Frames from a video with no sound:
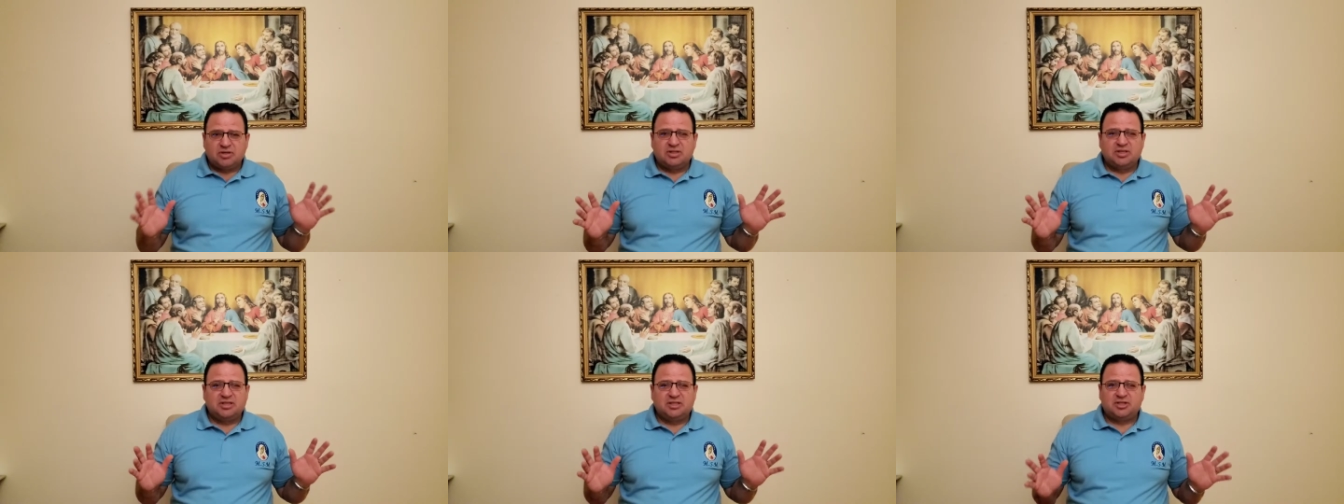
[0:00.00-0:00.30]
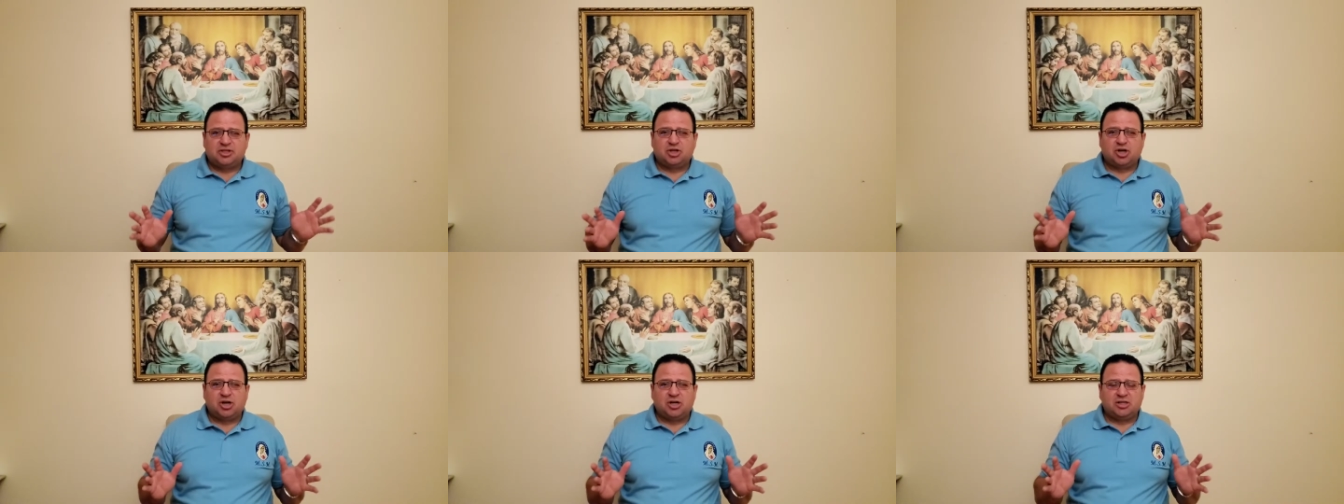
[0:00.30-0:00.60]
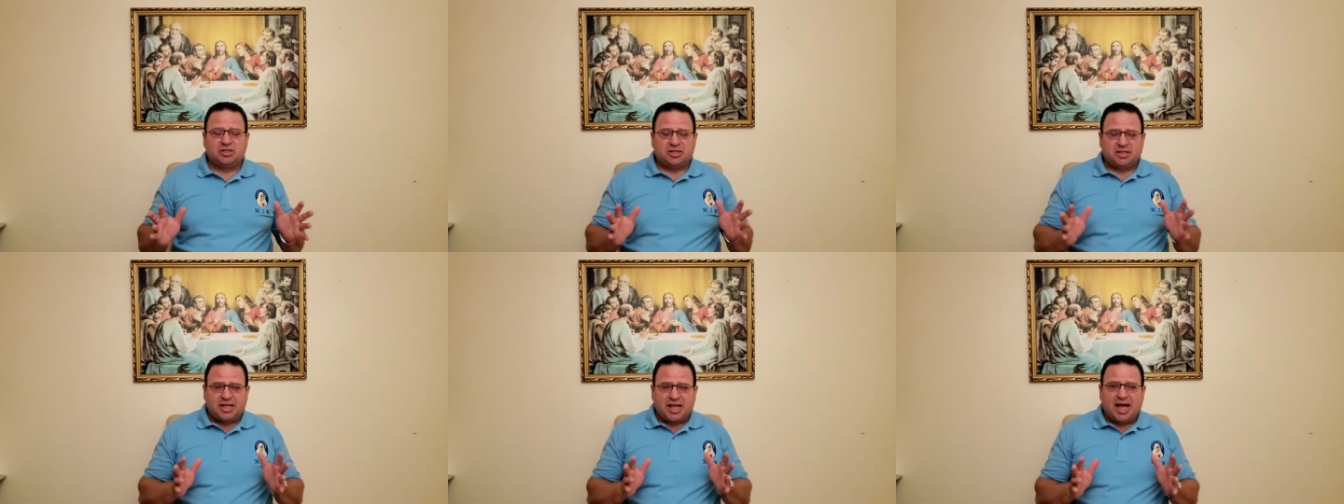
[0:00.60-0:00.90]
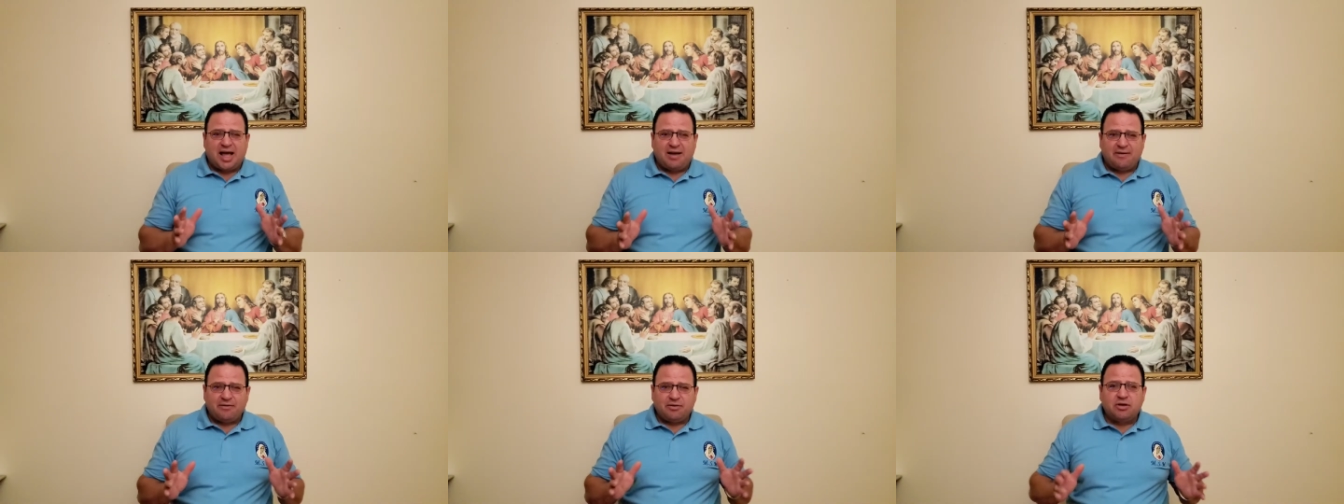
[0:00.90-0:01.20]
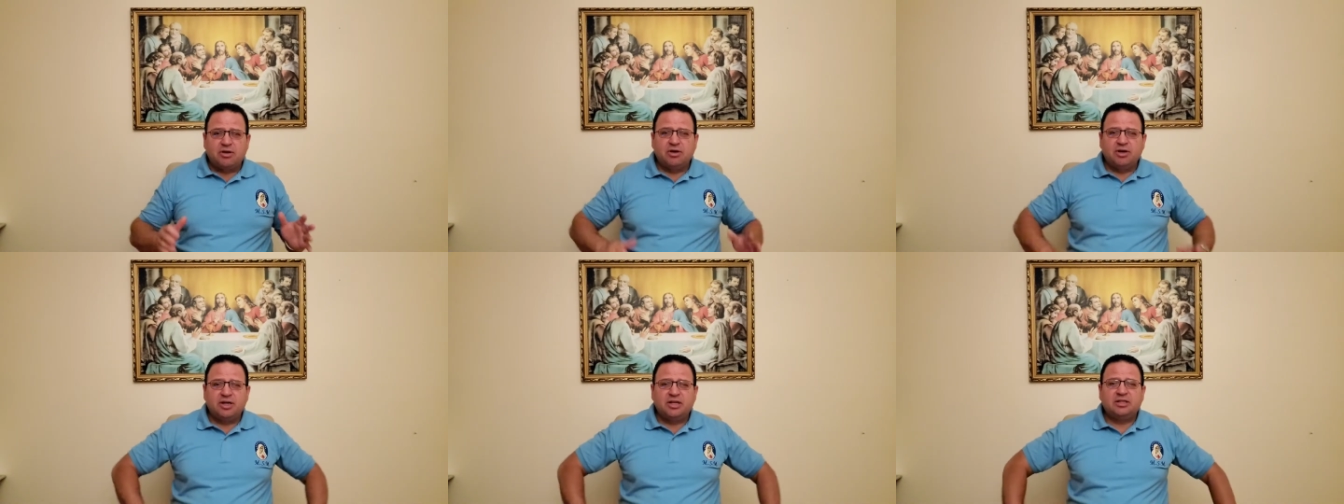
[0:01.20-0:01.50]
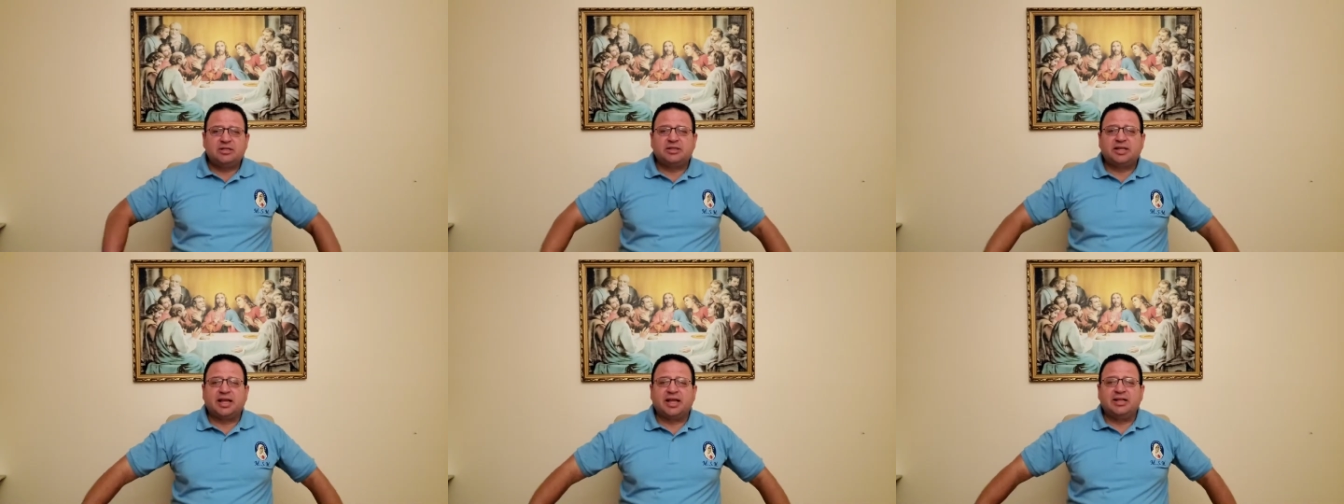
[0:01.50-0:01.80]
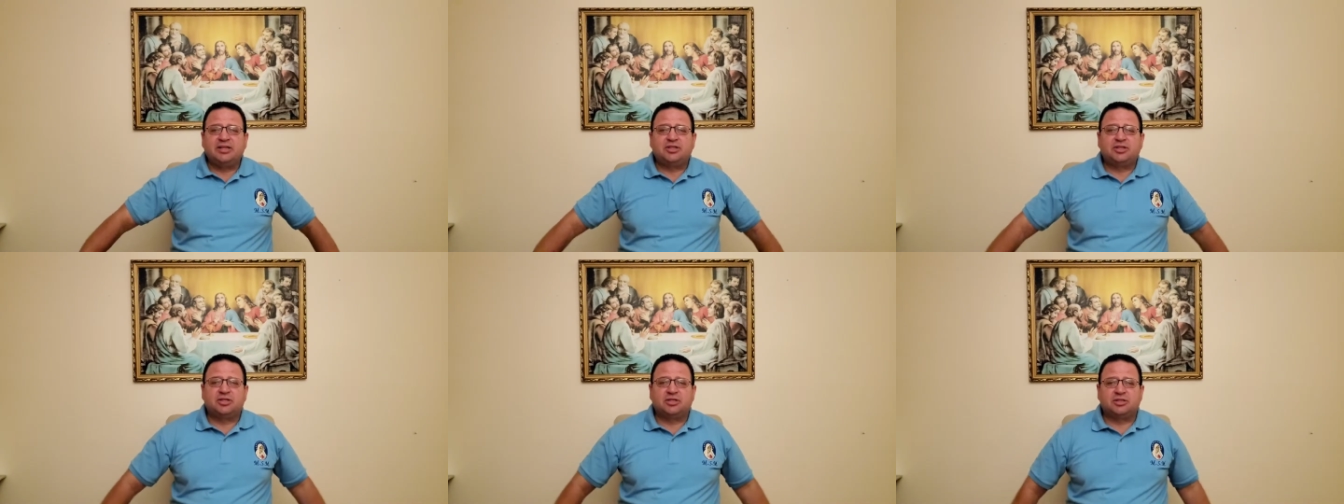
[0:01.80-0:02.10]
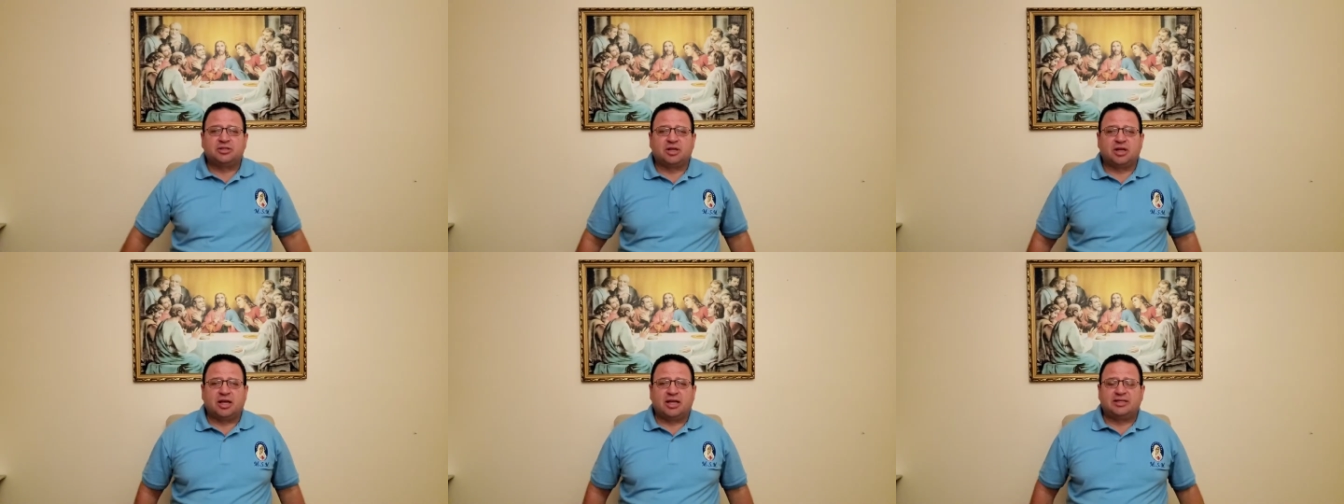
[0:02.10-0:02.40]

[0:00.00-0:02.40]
of this church, they have good intentions,